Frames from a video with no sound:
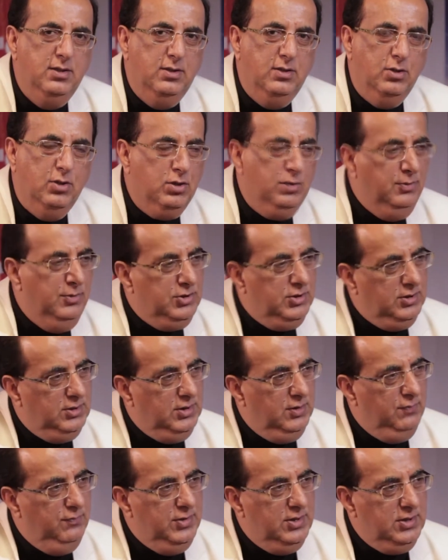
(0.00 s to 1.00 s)
Dr.
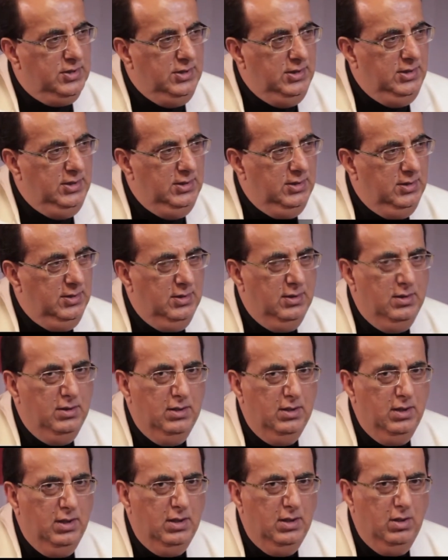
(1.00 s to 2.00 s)
Manchanda, we see
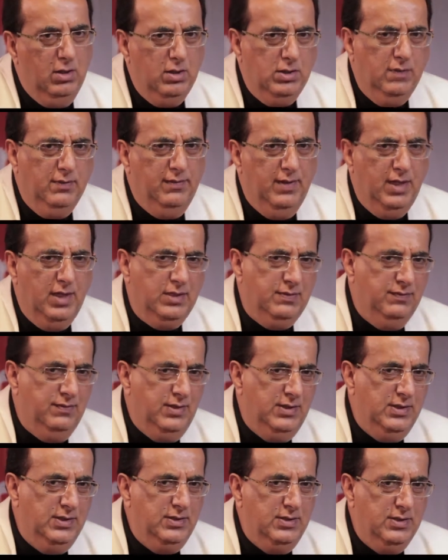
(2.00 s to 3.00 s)
a lot of heart
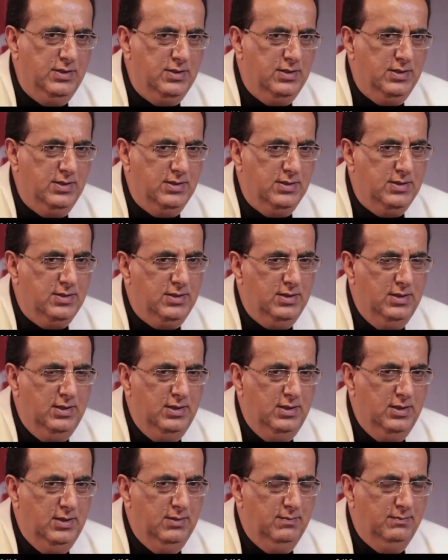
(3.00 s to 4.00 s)
failure these days
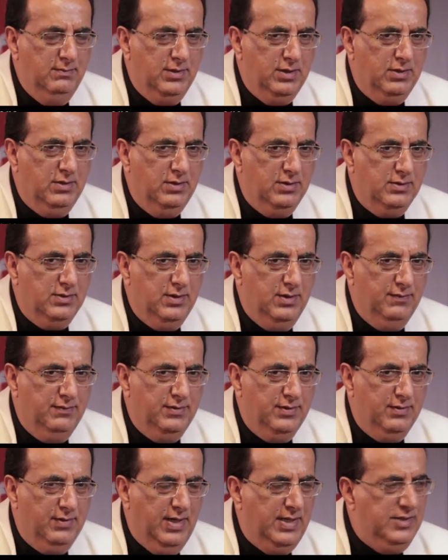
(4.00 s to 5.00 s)
because of
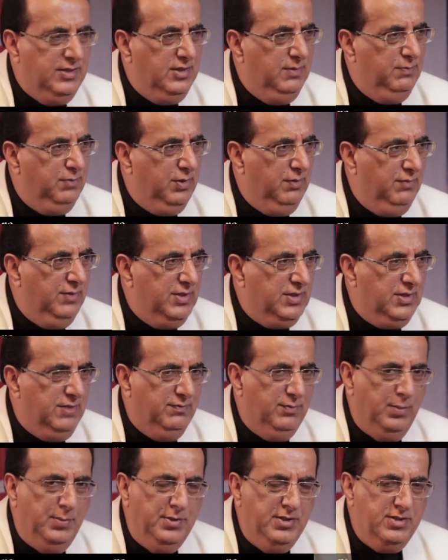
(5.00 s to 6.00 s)
a rising prevalence
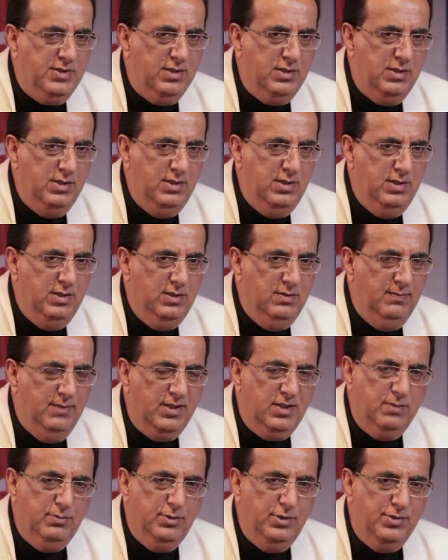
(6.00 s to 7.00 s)
of obesity,
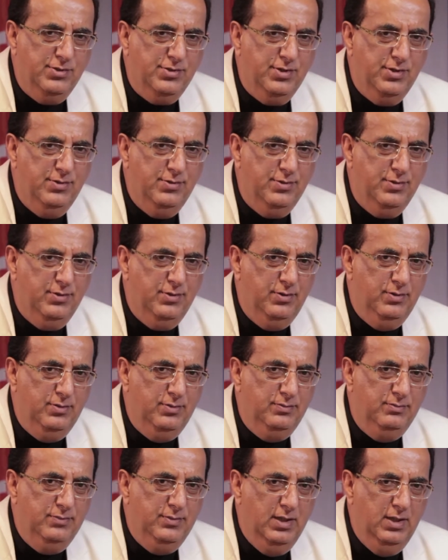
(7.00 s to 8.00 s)
metabolic
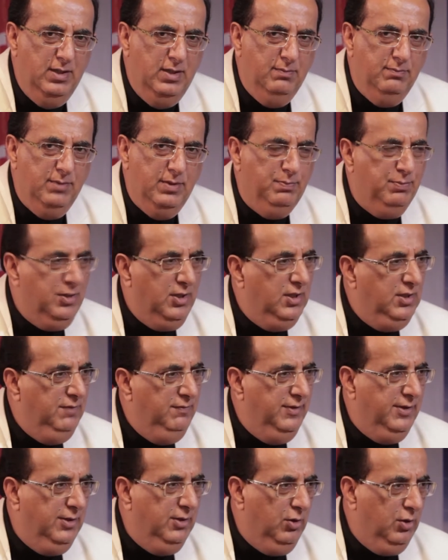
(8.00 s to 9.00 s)
syndrome, people are
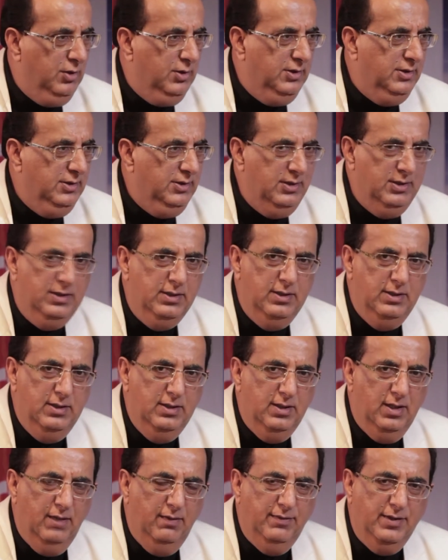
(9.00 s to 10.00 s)
living longer,
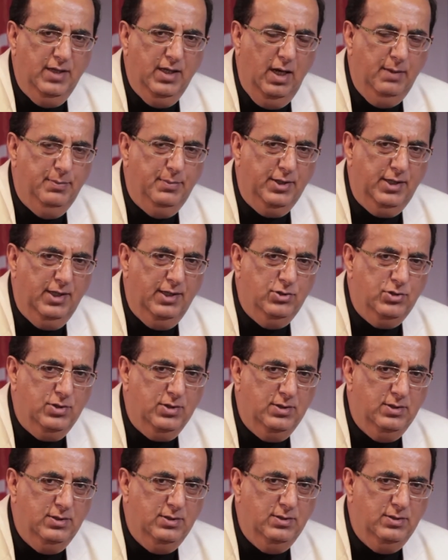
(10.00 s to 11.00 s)
having
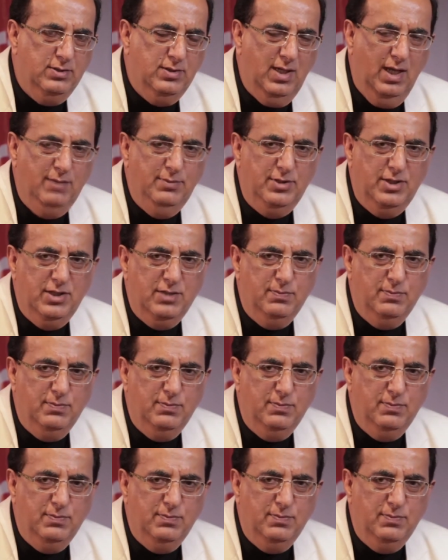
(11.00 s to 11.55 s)
hypertension, diabetes